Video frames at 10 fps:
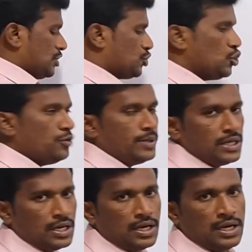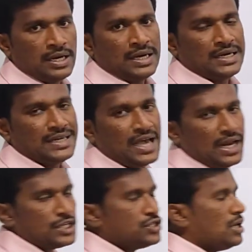assumed
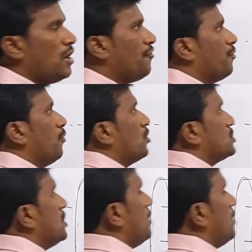direction of motion